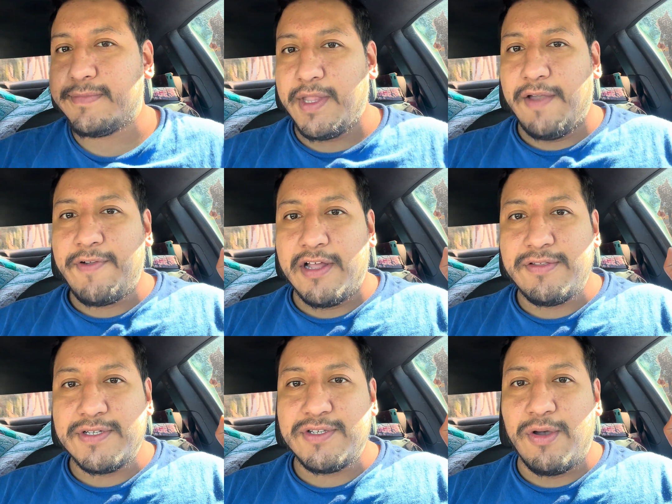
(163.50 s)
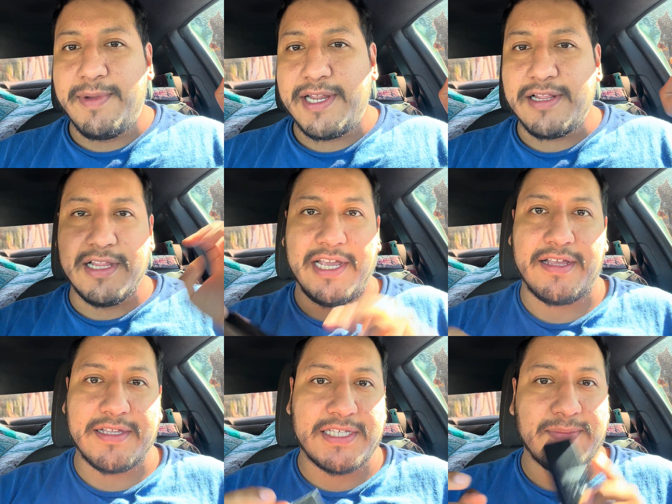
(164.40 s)
I've gone through so many
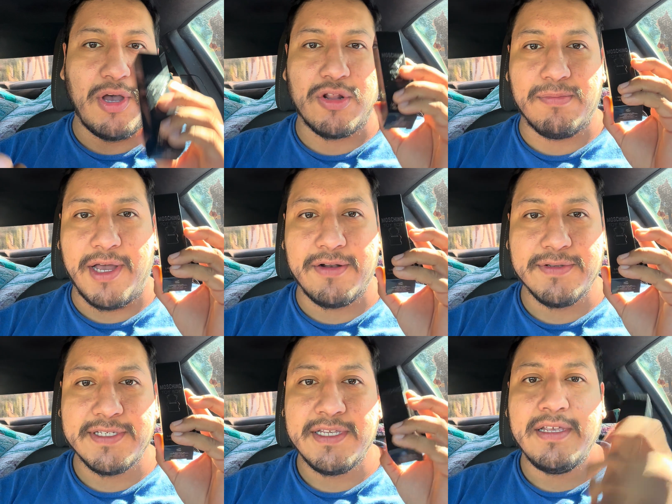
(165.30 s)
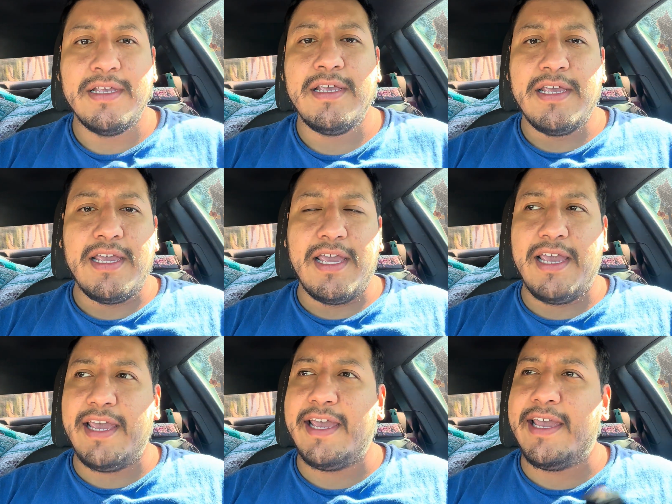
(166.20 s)
like smaller bottles,
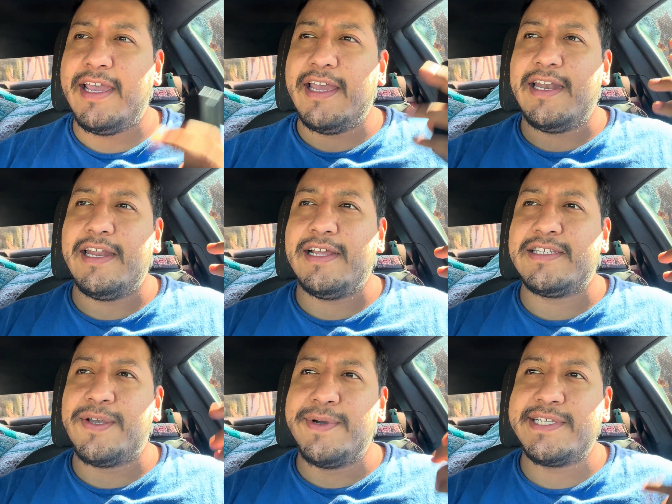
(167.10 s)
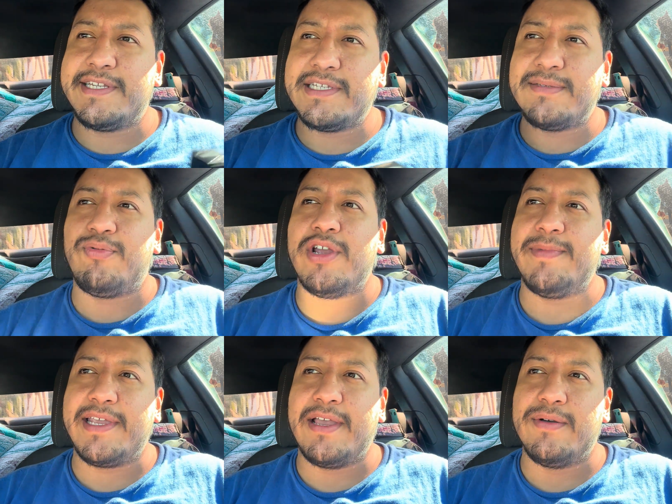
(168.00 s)
and it's always a
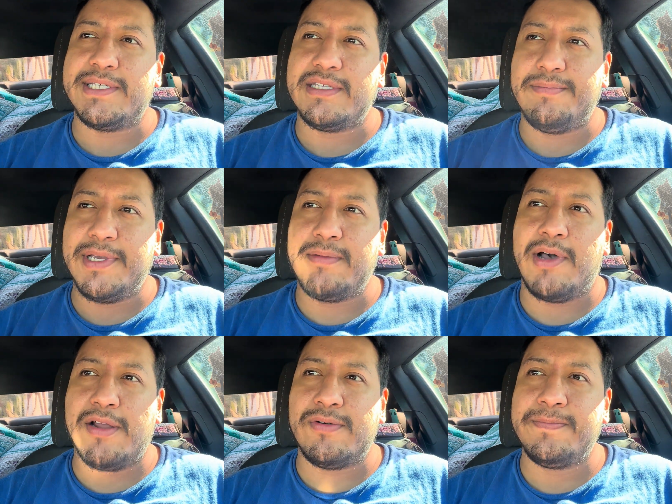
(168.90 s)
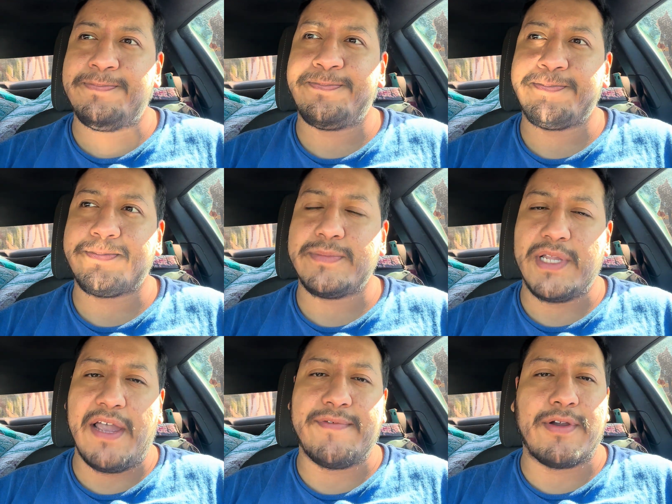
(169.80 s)
disappointment going to the big bottle
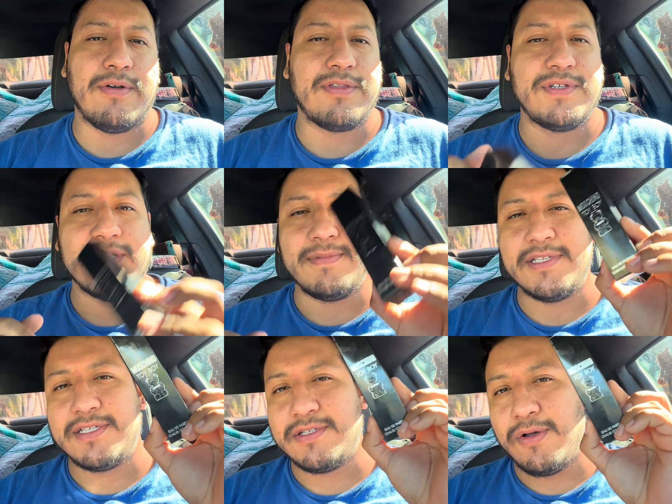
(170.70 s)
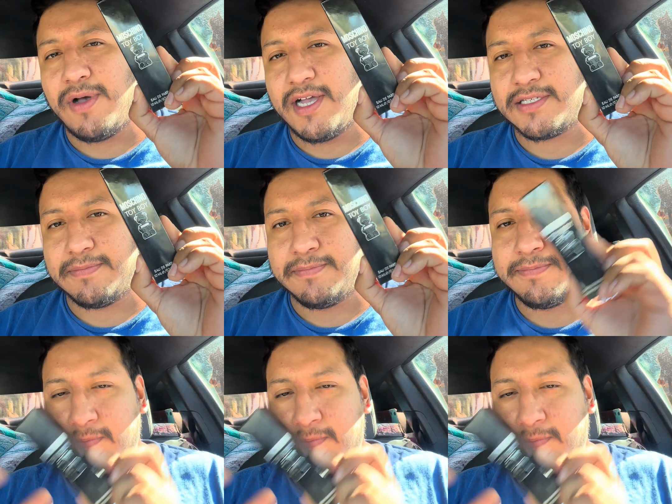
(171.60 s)
after going through something so awesome.